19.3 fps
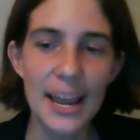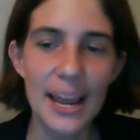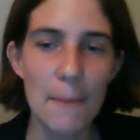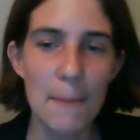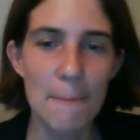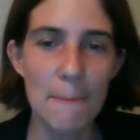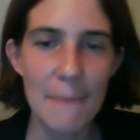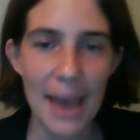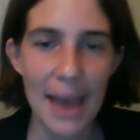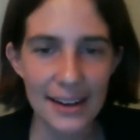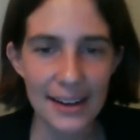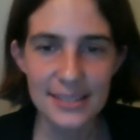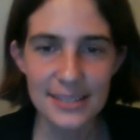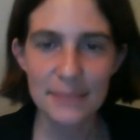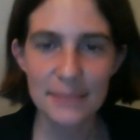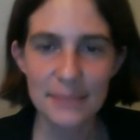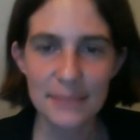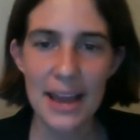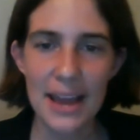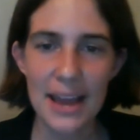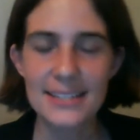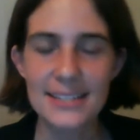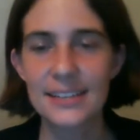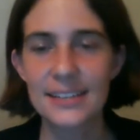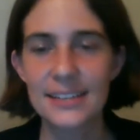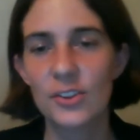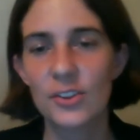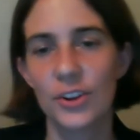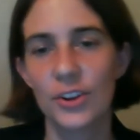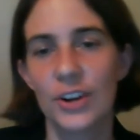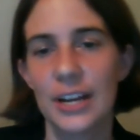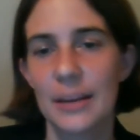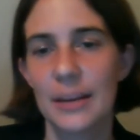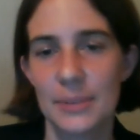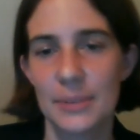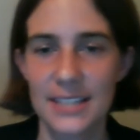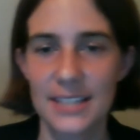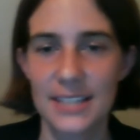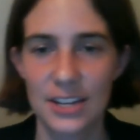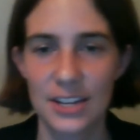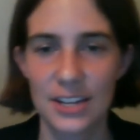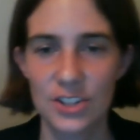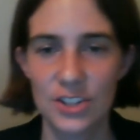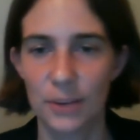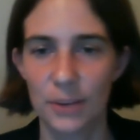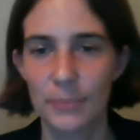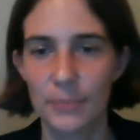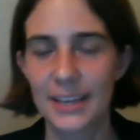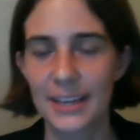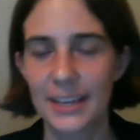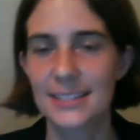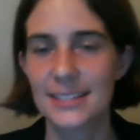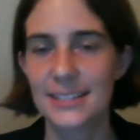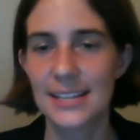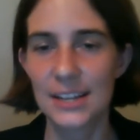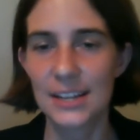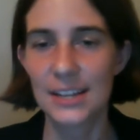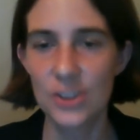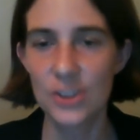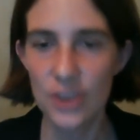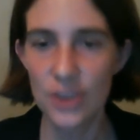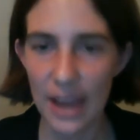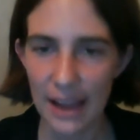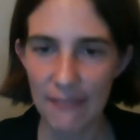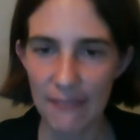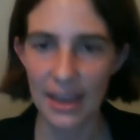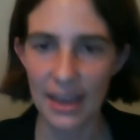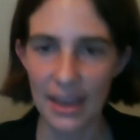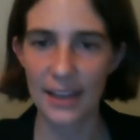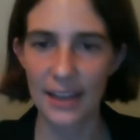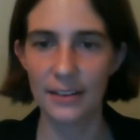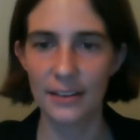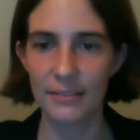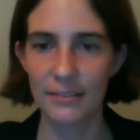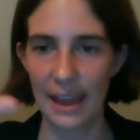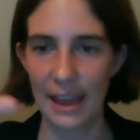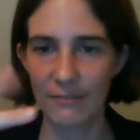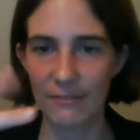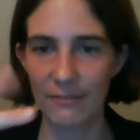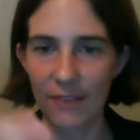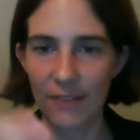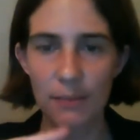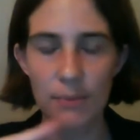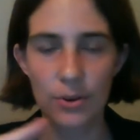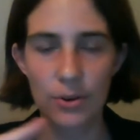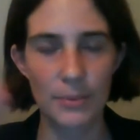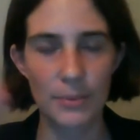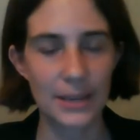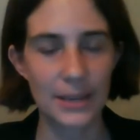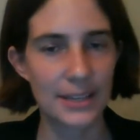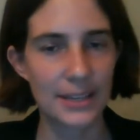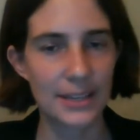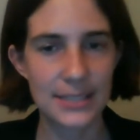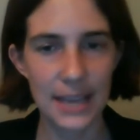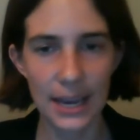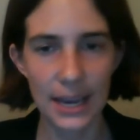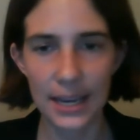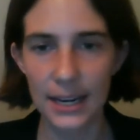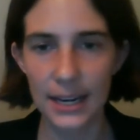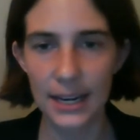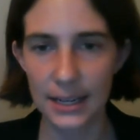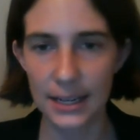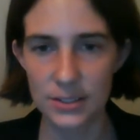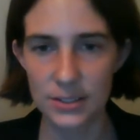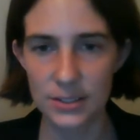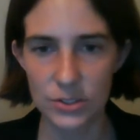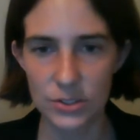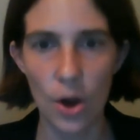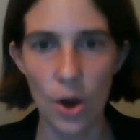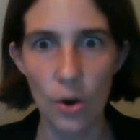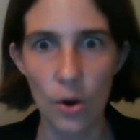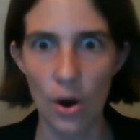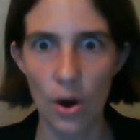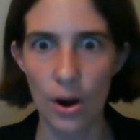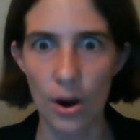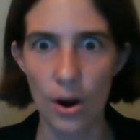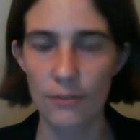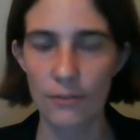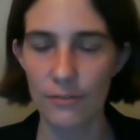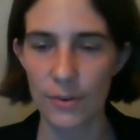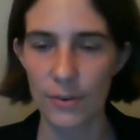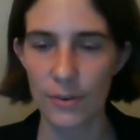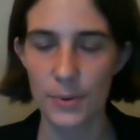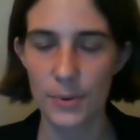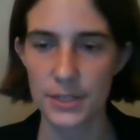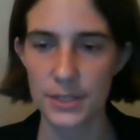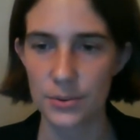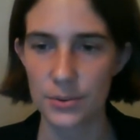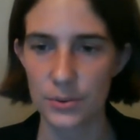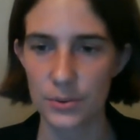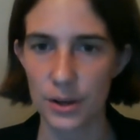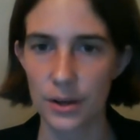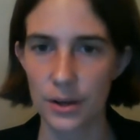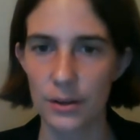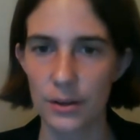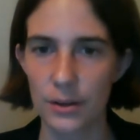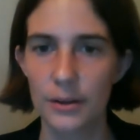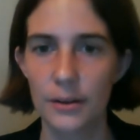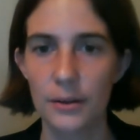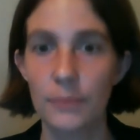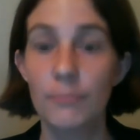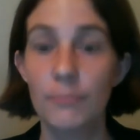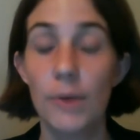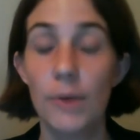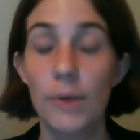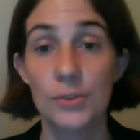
maximizing the learning potential because then you have that fine motor because cutting is so hard for preschool. Most